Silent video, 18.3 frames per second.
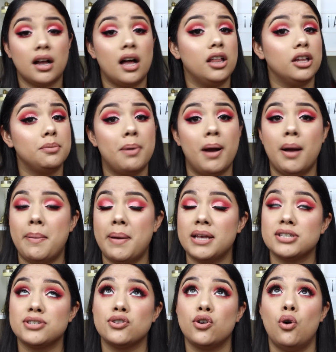ColourPop
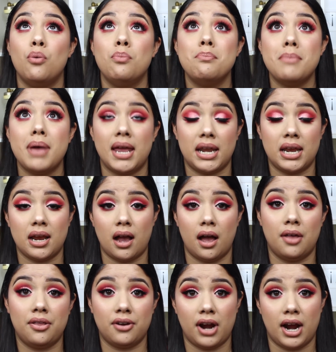has so
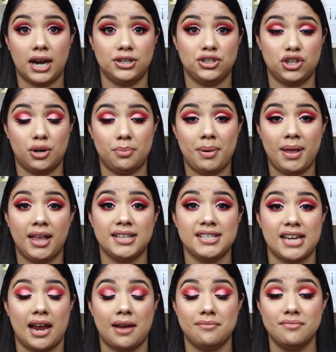many other eyeshadow
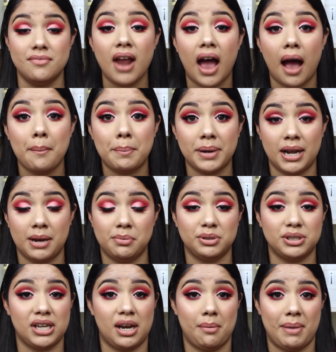palettes. I have not been
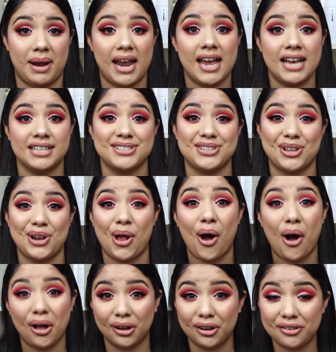able to get my hands on
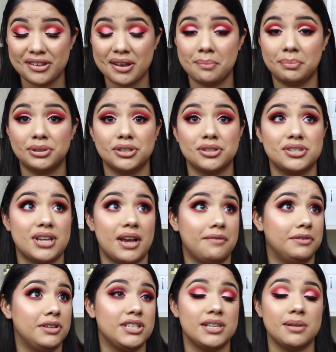all of them, but there's
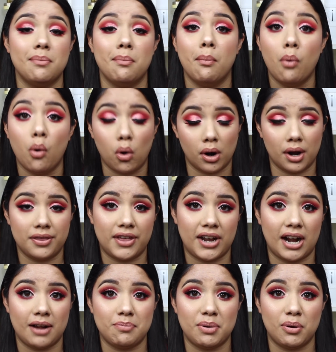definitely some more
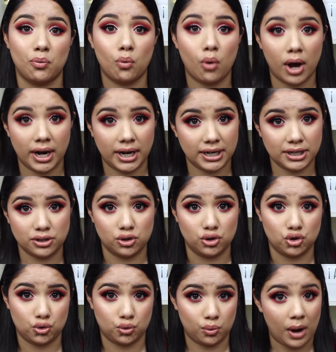that I've been wanting
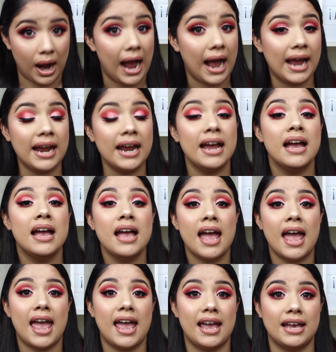to try.
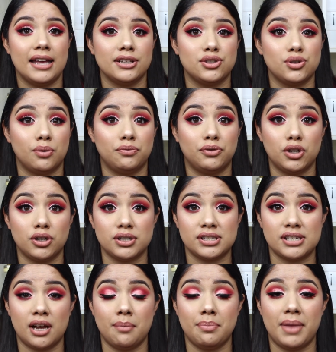And so if
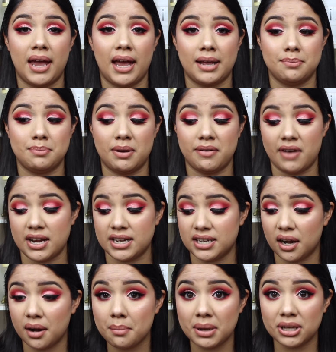there's some that maybe I
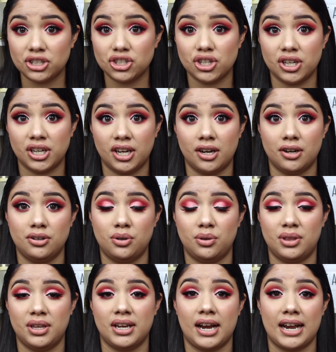didn't mention here and
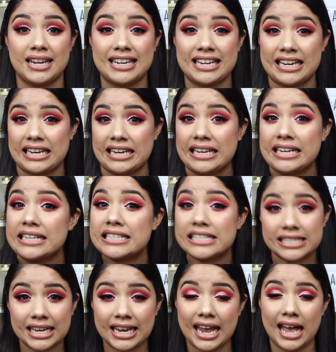you think I need
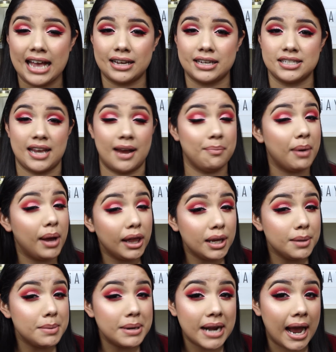to get, because I've
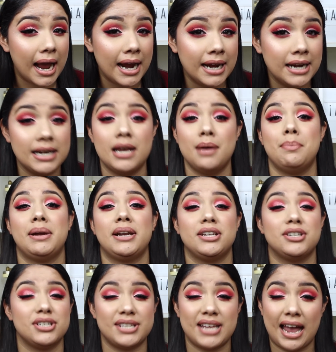probably been eyeing it, but
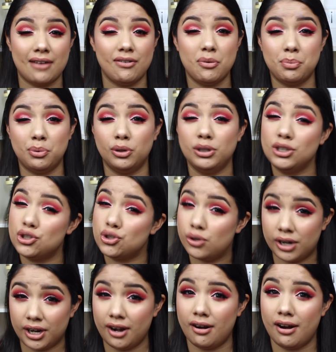I just haven't pulled the
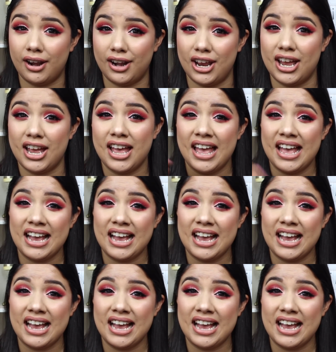trigger on it,